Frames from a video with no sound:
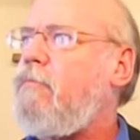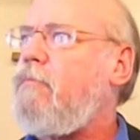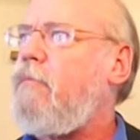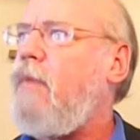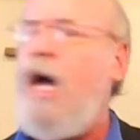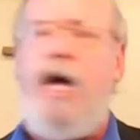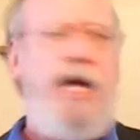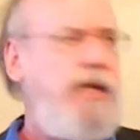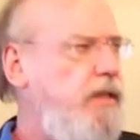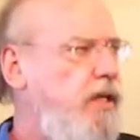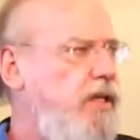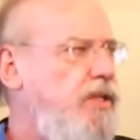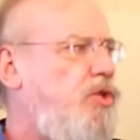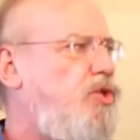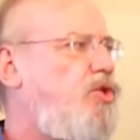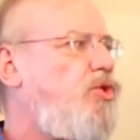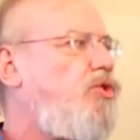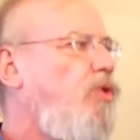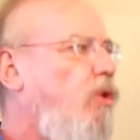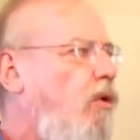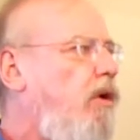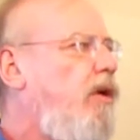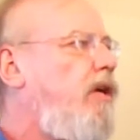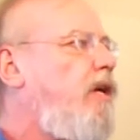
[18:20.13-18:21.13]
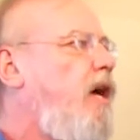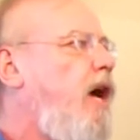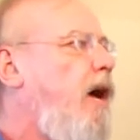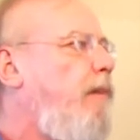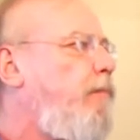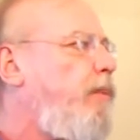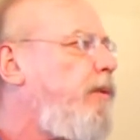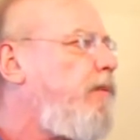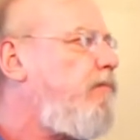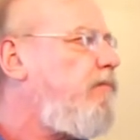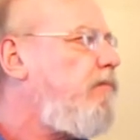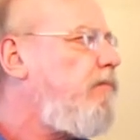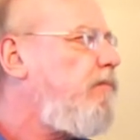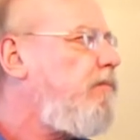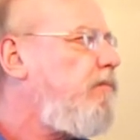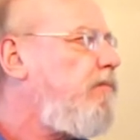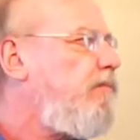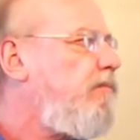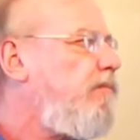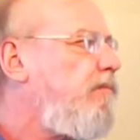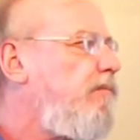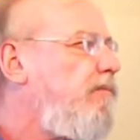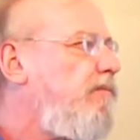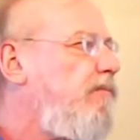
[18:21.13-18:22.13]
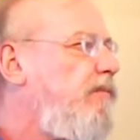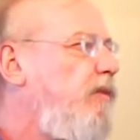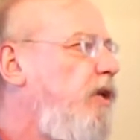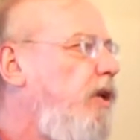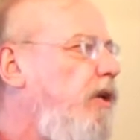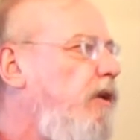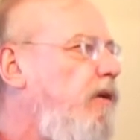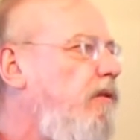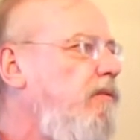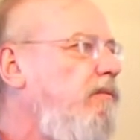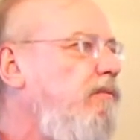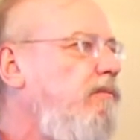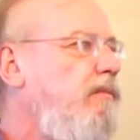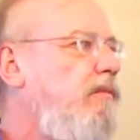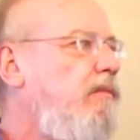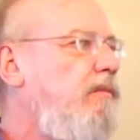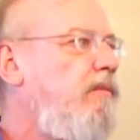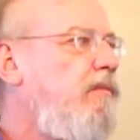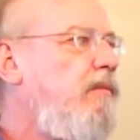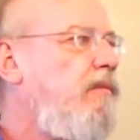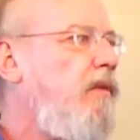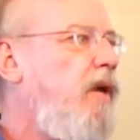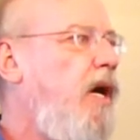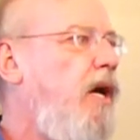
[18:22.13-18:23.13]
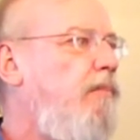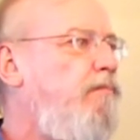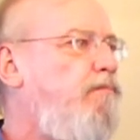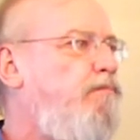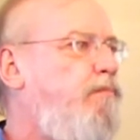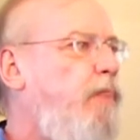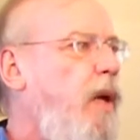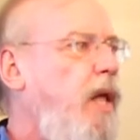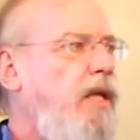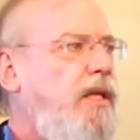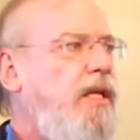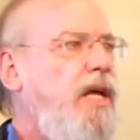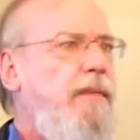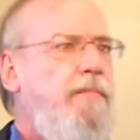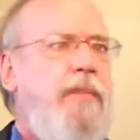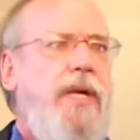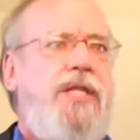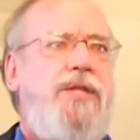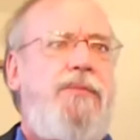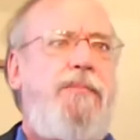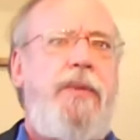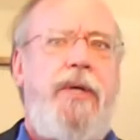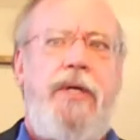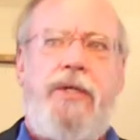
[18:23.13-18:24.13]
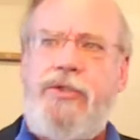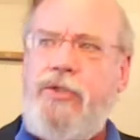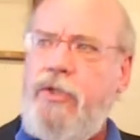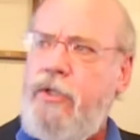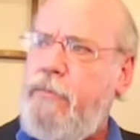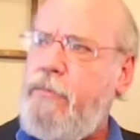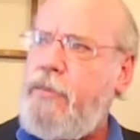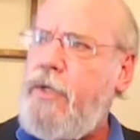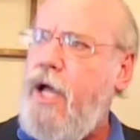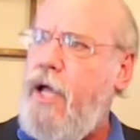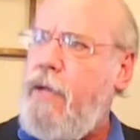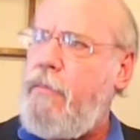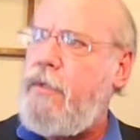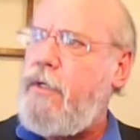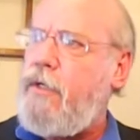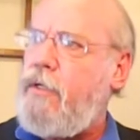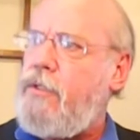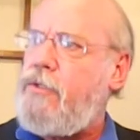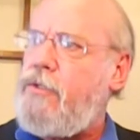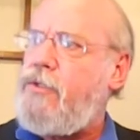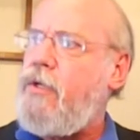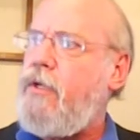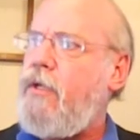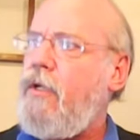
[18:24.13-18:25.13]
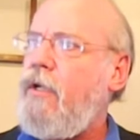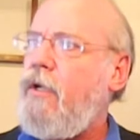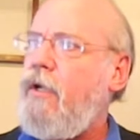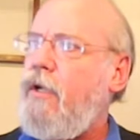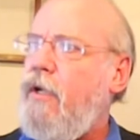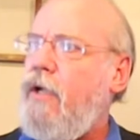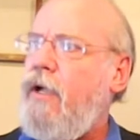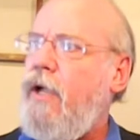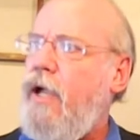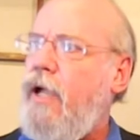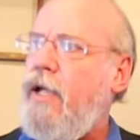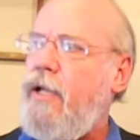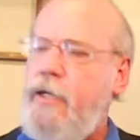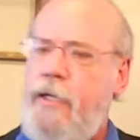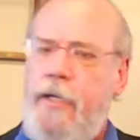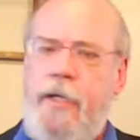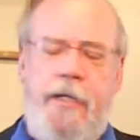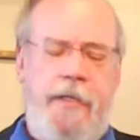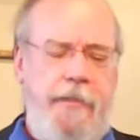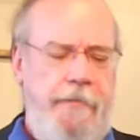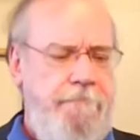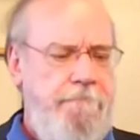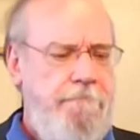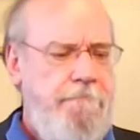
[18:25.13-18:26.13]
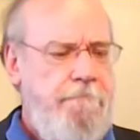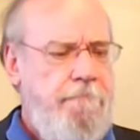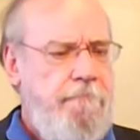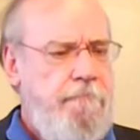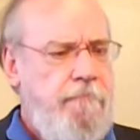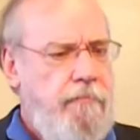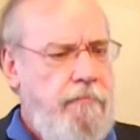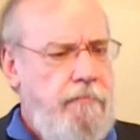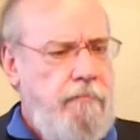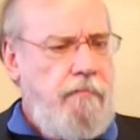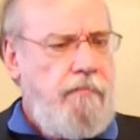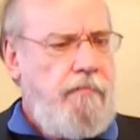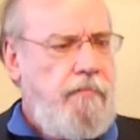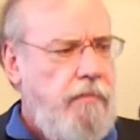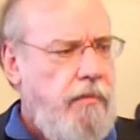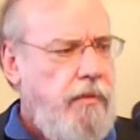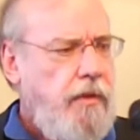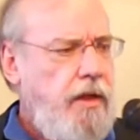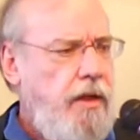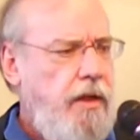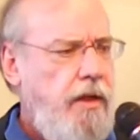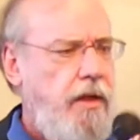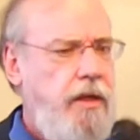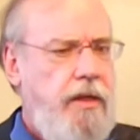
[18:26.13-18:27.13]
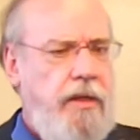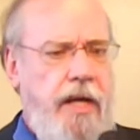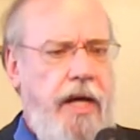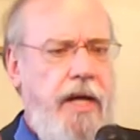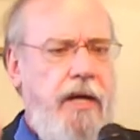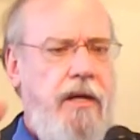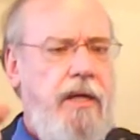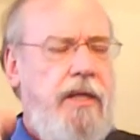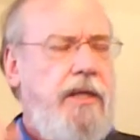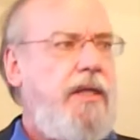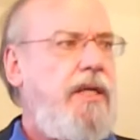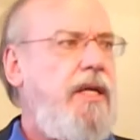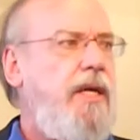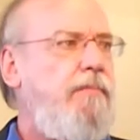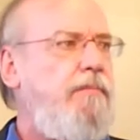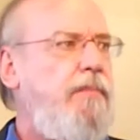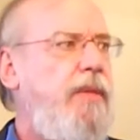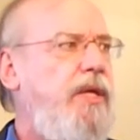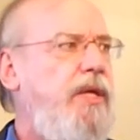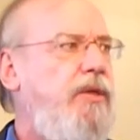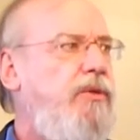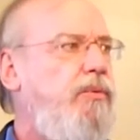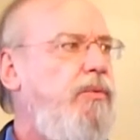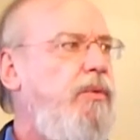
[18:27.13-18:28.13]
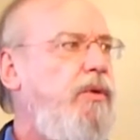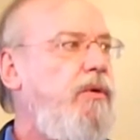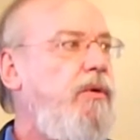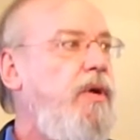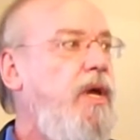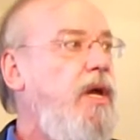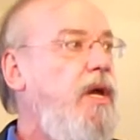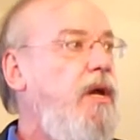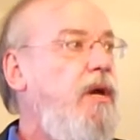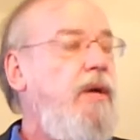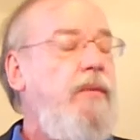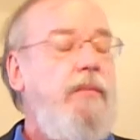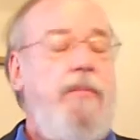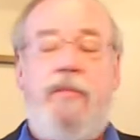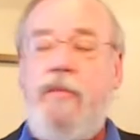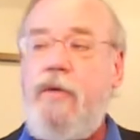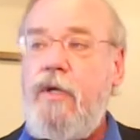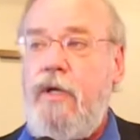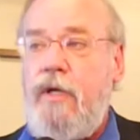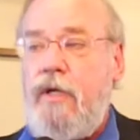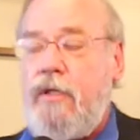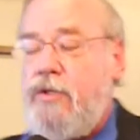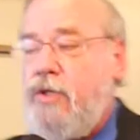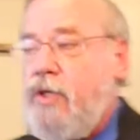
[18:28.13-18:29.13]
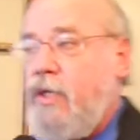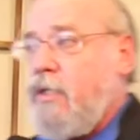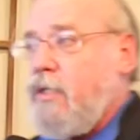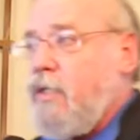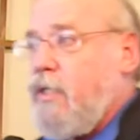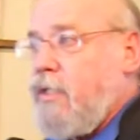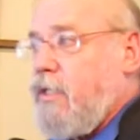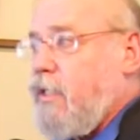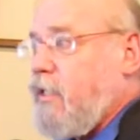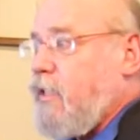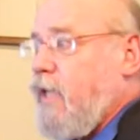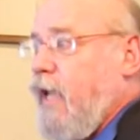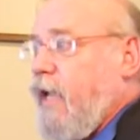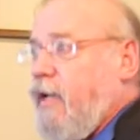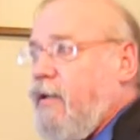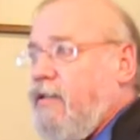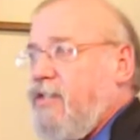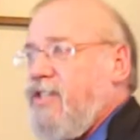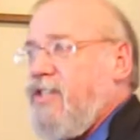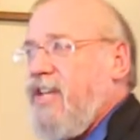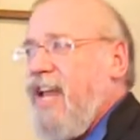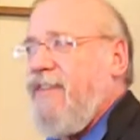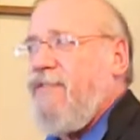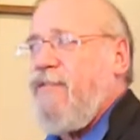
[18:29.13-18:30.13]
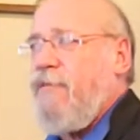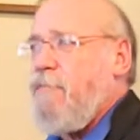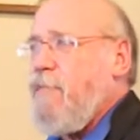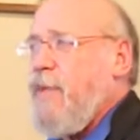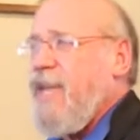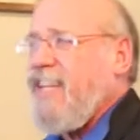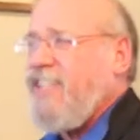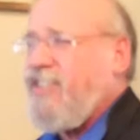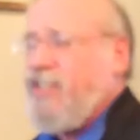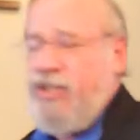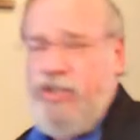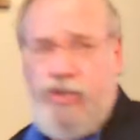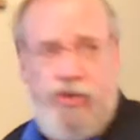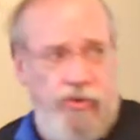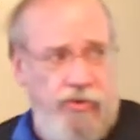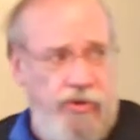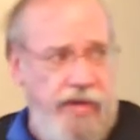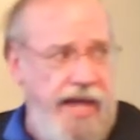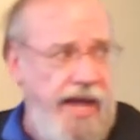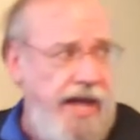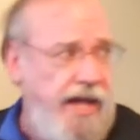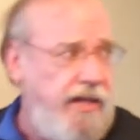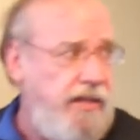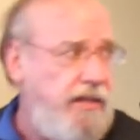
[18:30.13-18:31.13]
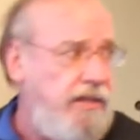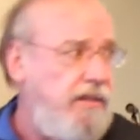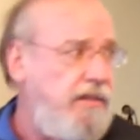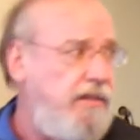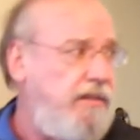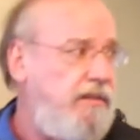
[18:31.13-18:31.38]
I'll just store it up, you know. I'll bulk up my spiritual abdominals, and that ought to get me through. Jesus is saying it's never meant to do that.